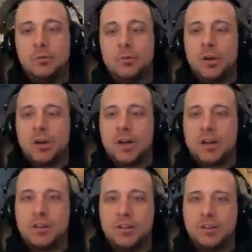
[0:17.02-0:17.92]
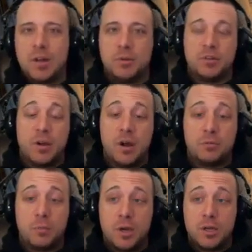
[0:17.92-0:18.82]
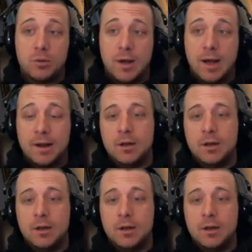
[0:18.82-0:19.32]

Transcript: what are kind of the staples of my UI.